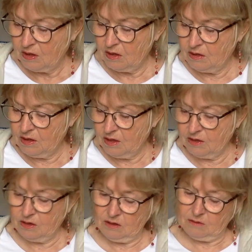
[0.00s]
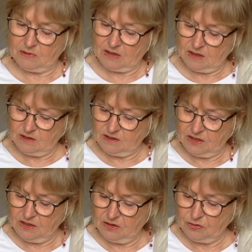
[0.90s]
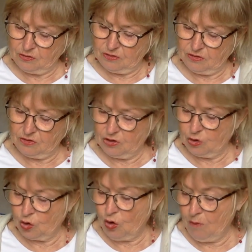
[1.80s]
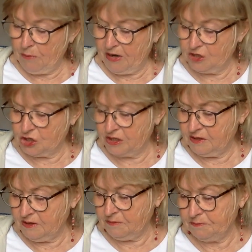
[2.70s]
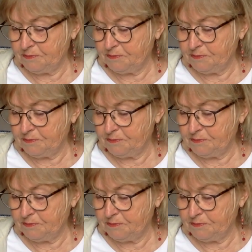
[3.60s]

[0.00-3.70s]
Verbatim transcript: Then I see third, compassion,